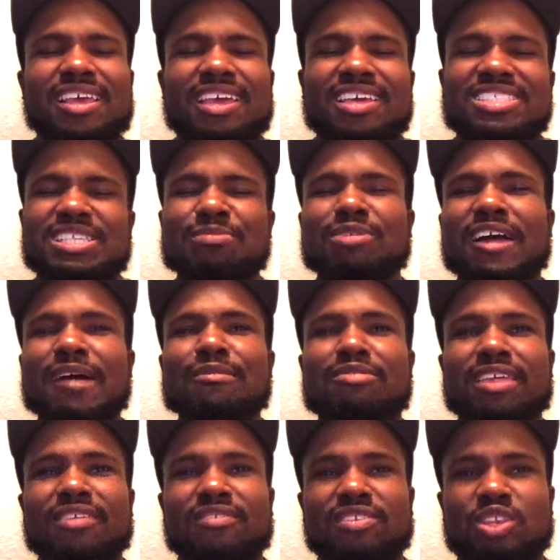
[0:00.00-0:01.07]
sometimes
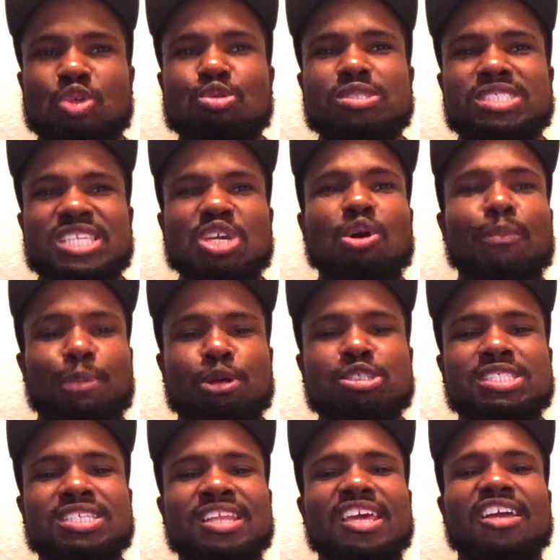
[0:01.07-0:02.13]
to a single
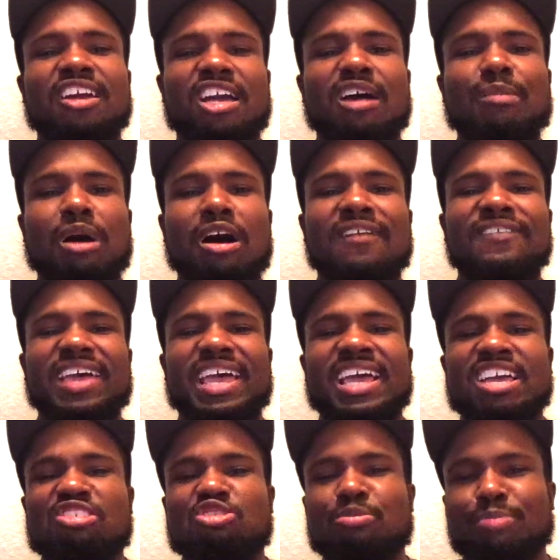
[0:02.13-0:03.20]
person, it can come off
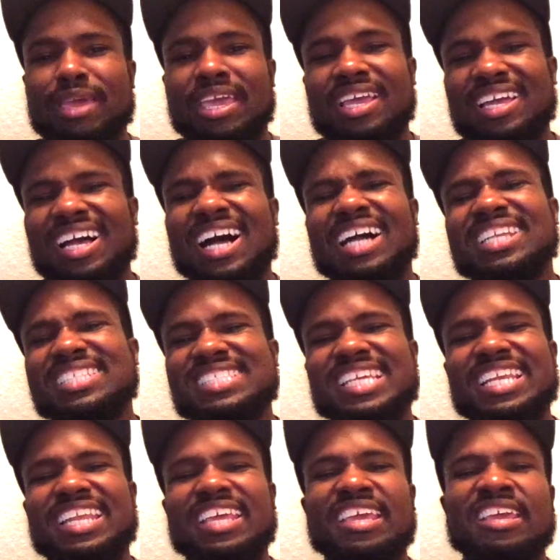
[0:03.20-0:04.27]
as you being
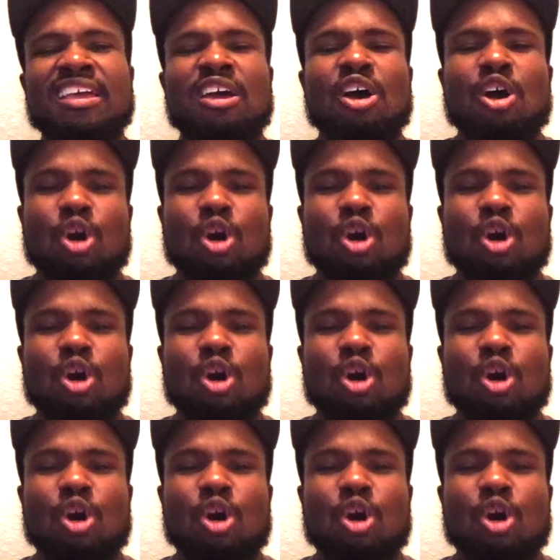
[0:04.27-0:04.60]
condescending,